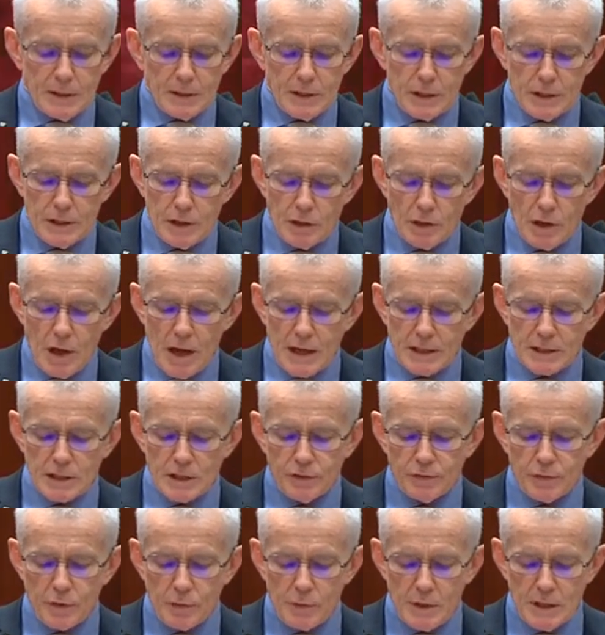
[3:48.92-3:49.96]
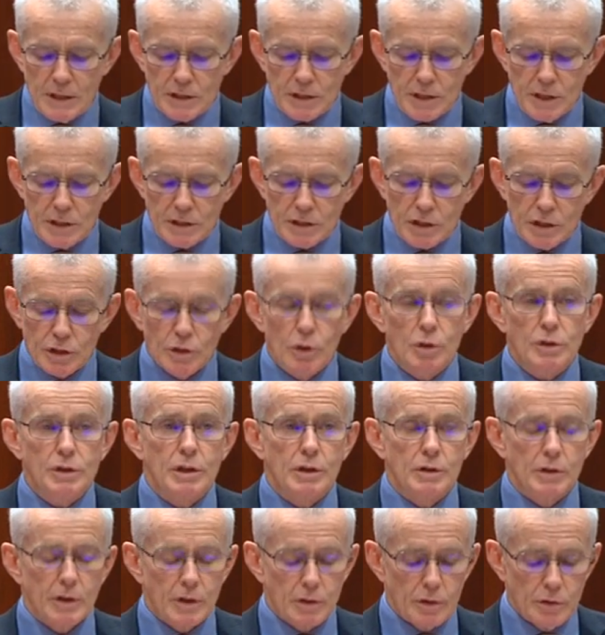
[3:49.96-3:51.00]
The new licence for research is
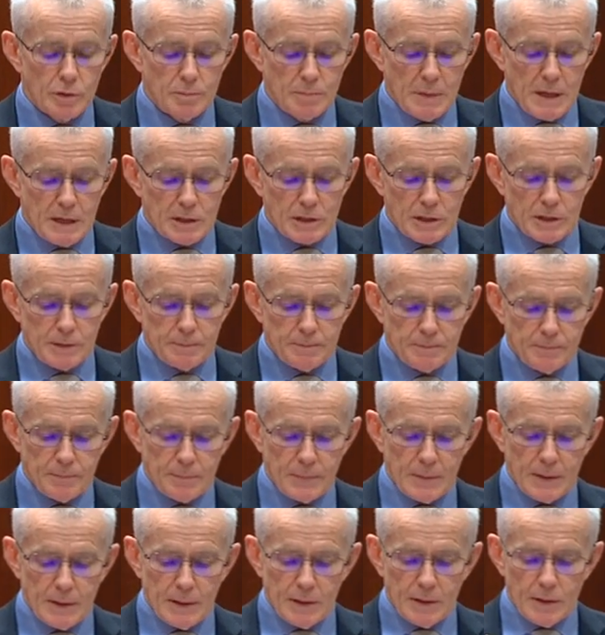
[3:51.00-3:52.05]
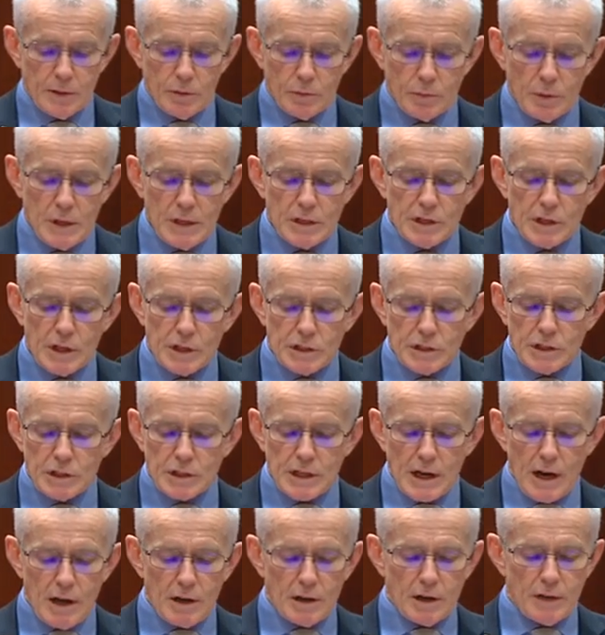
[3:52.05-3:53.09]
also a good measure. Research is
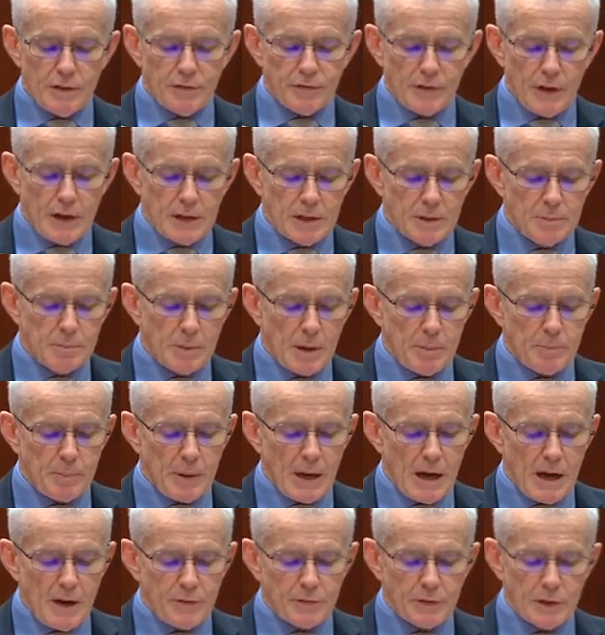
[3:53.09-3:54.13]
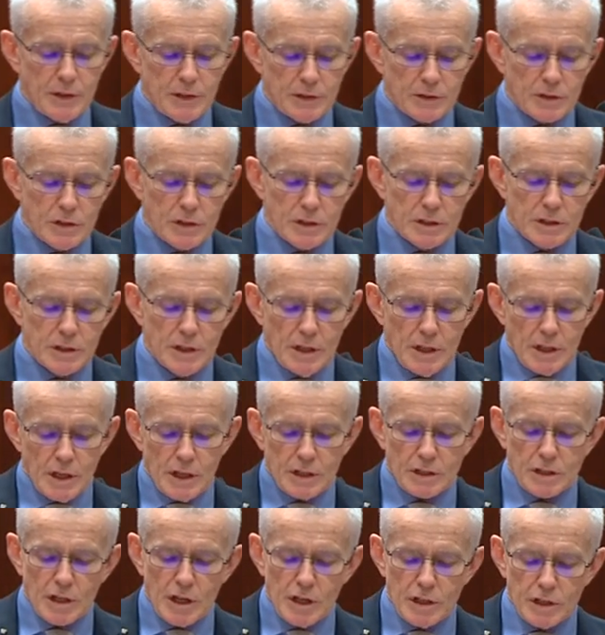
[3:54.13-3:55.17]
currently funded by powerful interests
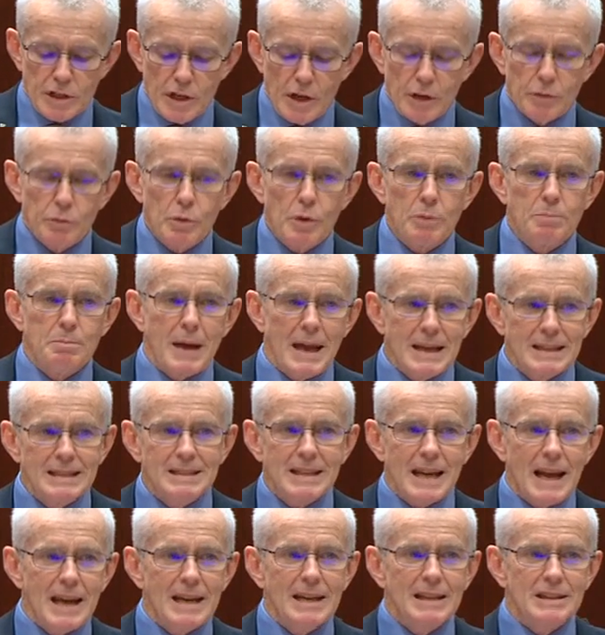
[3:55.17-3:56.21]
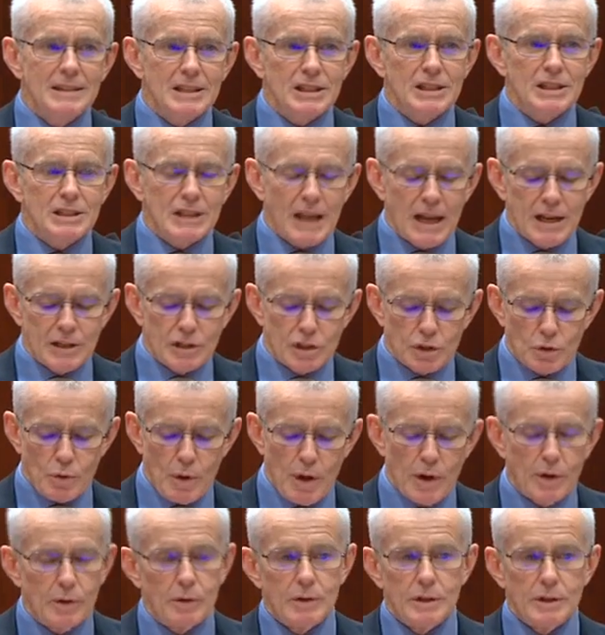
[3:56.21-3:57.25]
associated with maintaining the status
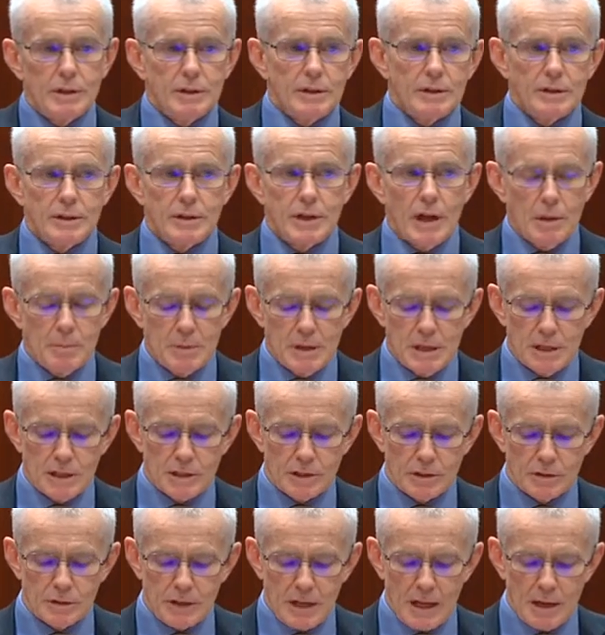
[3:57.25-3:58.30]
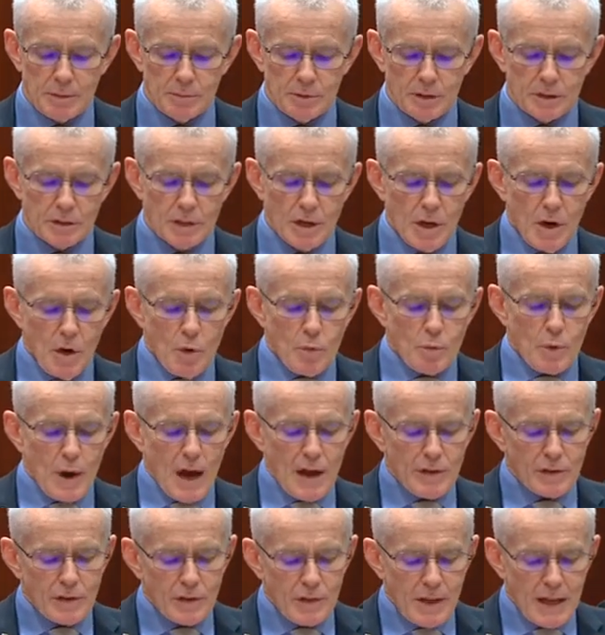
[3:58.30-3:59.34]
quo, no medicinal cannabis,
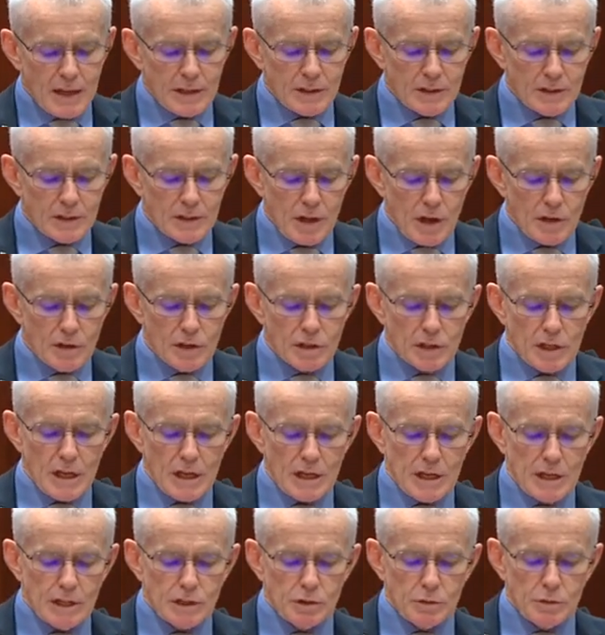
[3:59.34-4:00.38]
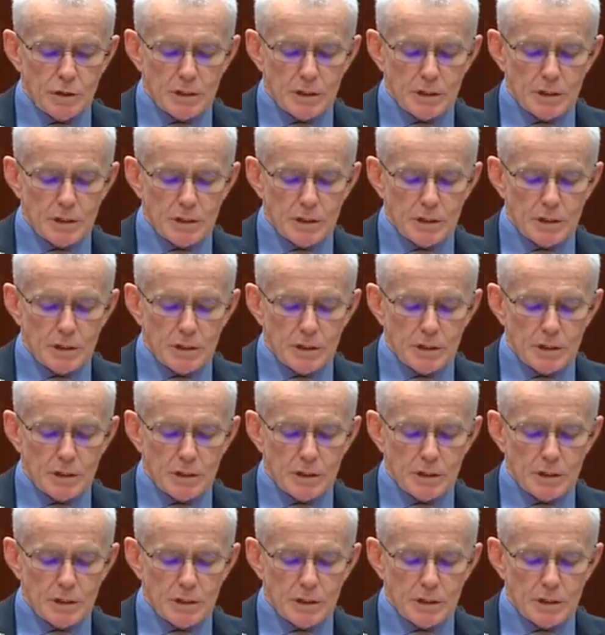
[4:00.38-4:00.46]
rather than those seeking to